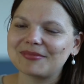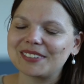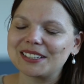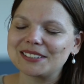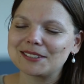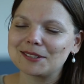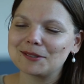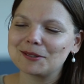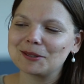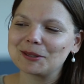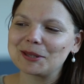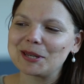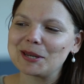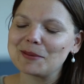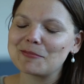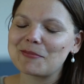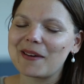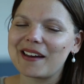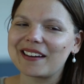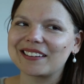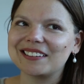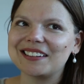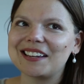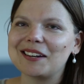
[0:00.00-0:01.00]
So looking
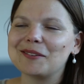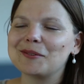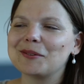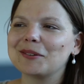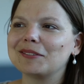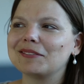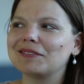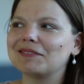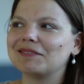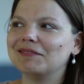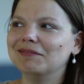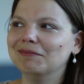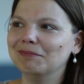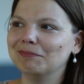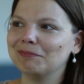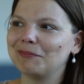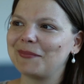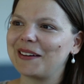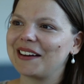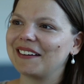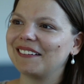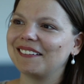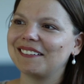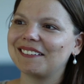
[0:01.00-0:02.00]
back now on
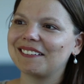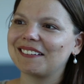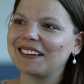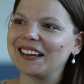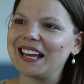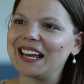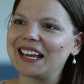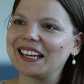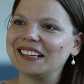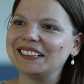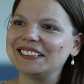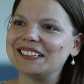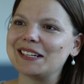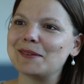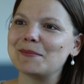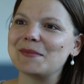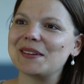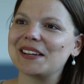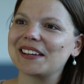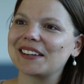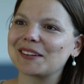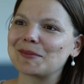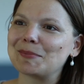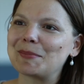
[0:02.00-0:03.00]
my
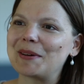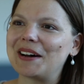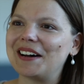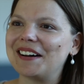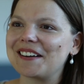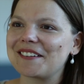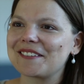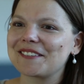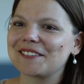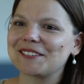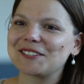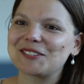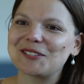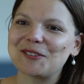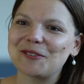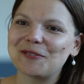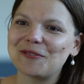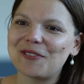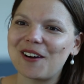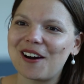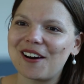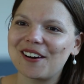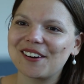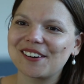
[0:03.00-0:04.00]
academic path so
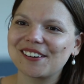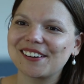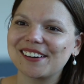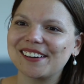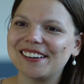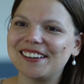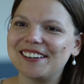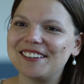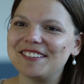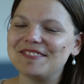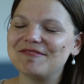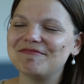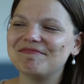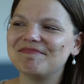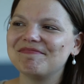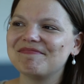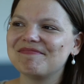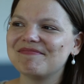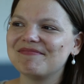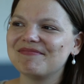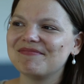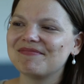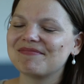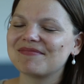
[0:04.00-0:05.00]
far,
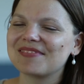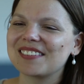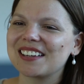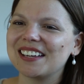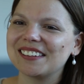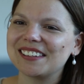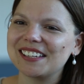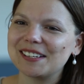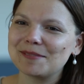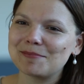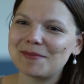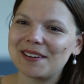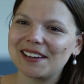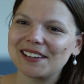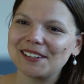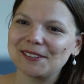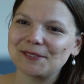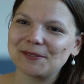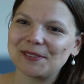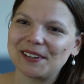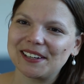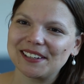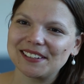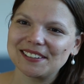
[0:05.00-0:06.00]
I think my
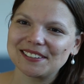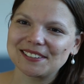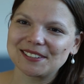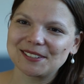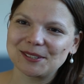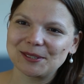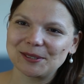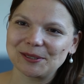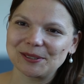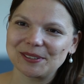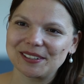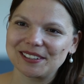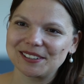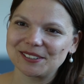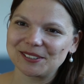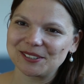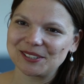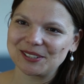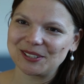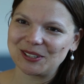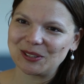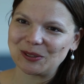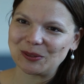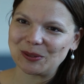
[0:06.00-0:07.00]
advice to other
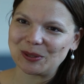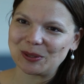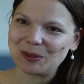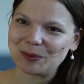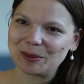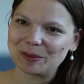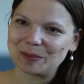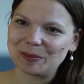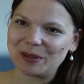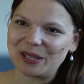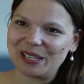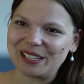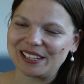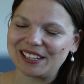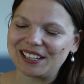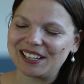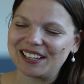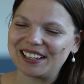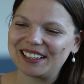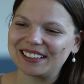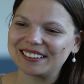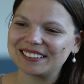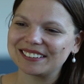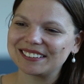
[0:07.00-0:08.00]
students would be
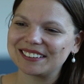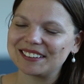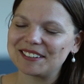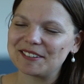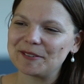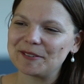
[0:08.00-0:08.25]
that